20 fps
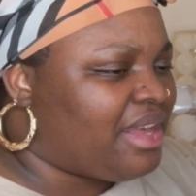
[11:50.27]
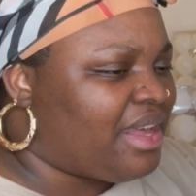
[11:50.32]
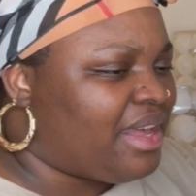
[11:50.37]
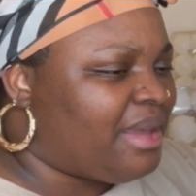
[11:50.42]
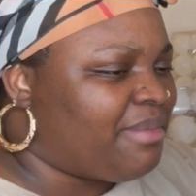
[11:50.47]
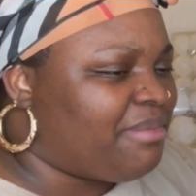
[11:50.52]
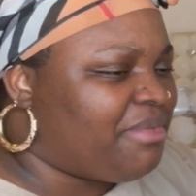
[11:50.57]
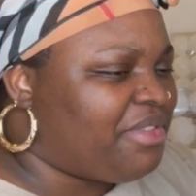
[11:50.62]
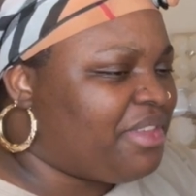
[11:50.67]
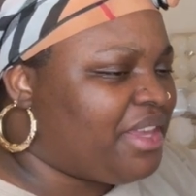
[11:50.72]

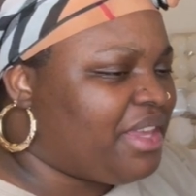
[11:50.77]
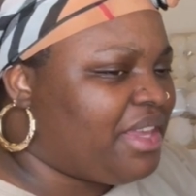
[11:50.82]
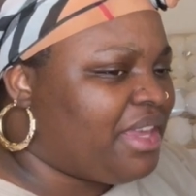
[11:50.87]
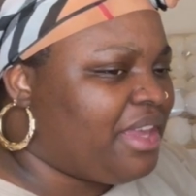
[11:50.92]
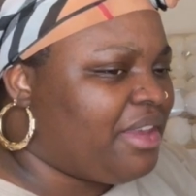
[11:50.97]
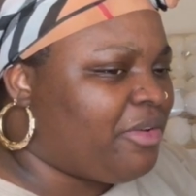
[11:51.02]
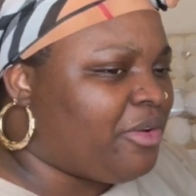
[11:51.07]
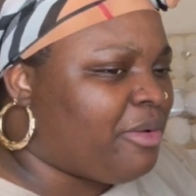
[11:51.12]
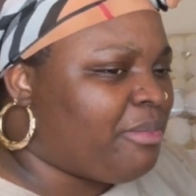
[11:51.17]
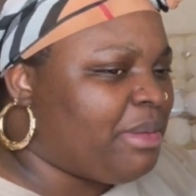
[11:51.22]
I'm
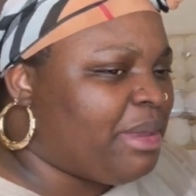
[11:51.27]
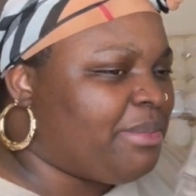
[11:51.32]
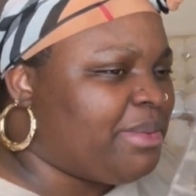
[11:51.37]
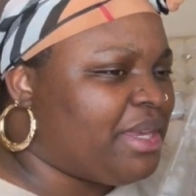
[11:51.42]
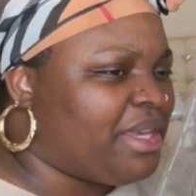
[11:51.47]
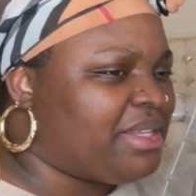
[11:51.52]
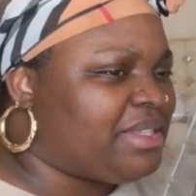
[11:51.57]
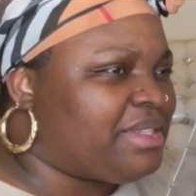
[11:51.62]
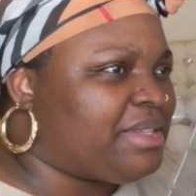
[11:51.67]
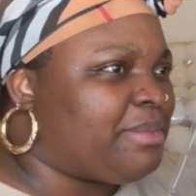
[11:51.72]
thinking, or
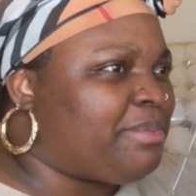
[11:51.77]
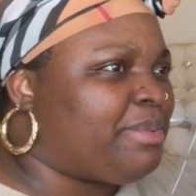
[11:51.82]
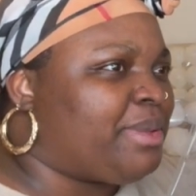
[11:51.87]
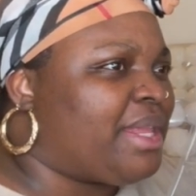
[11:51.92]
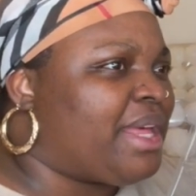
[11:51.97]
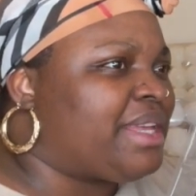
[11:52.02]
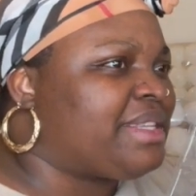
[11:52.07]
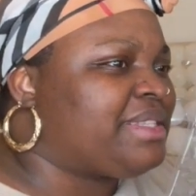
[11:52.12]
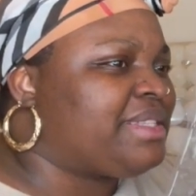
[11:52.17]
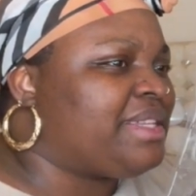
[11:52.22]
maybe it's the
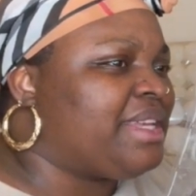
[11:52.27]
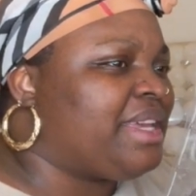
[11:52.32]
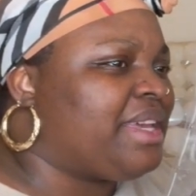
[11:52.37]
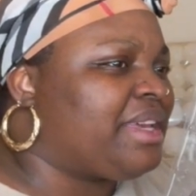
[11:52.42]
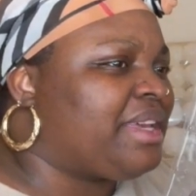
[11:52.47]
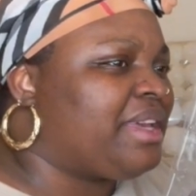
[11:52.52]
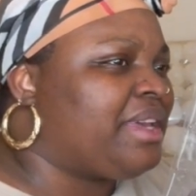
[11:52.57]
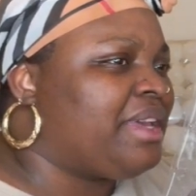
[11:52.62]
plastic,